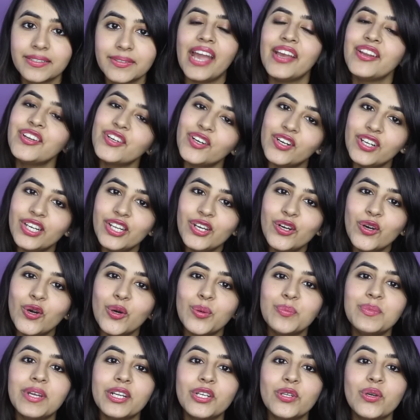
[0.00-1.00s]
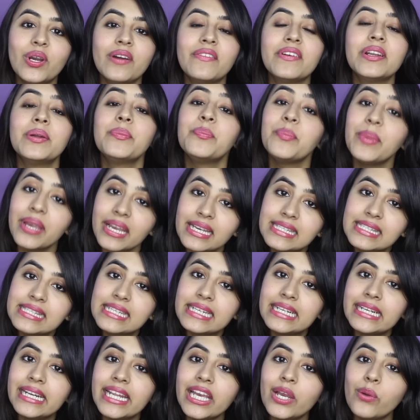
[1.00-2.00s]
I really hope that you have an
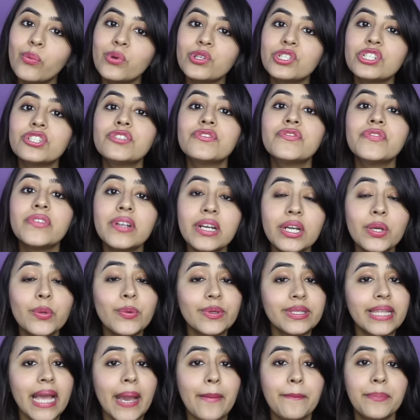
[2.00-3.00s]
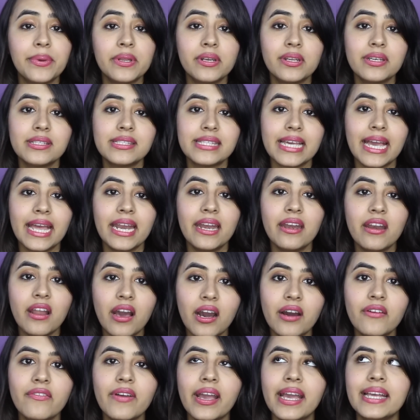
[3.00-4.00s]
amazing day which is filled with happiness and
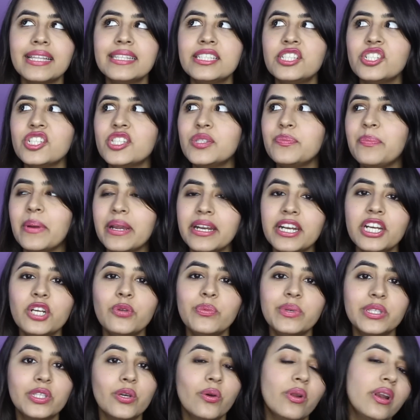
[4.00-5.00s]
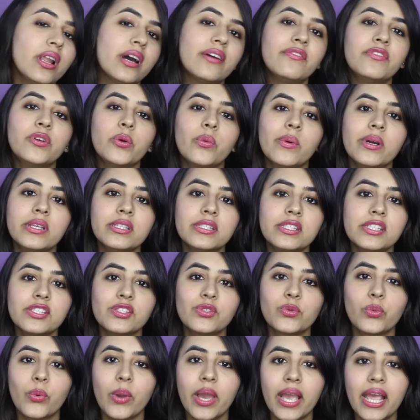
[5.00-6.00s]
love, and just spend it with your loved ones
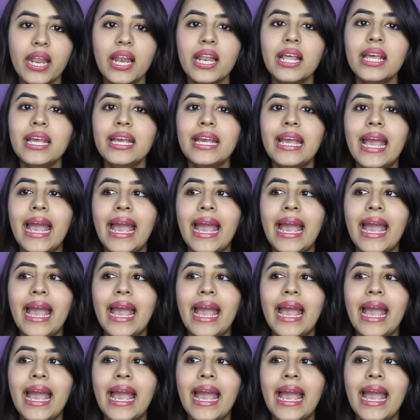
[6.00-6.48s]
as well.